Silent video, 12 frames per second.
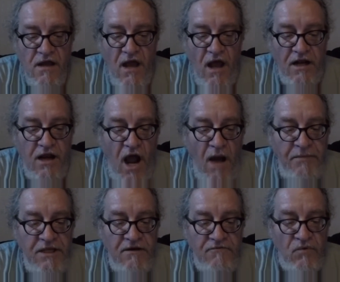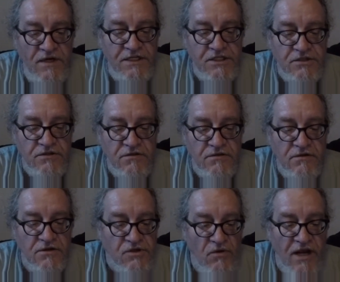A copy of the
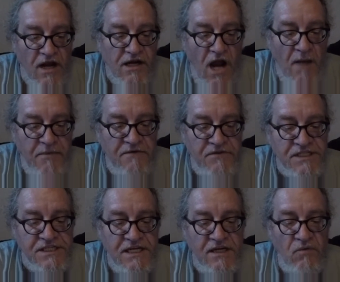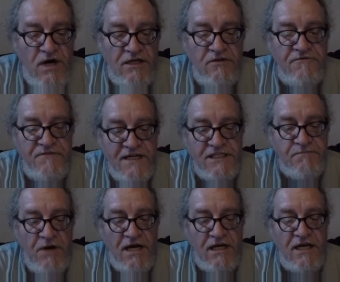City of Waterloo Fence
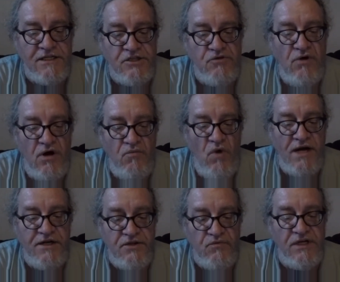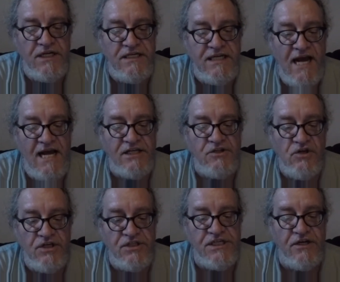Bylaw
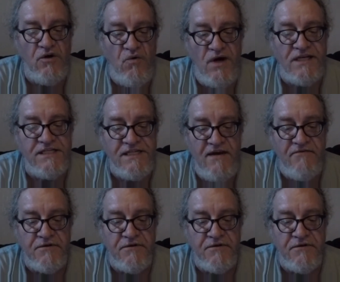2013-017,